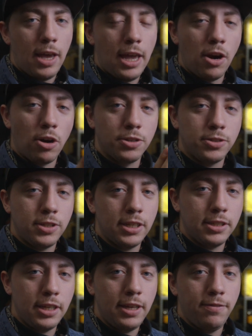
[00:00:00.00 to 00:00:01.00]
in our
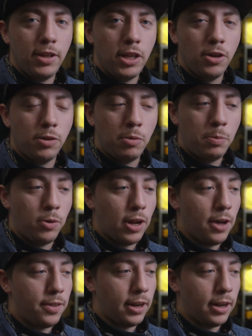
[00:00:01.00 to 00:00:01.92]
60D video that we put out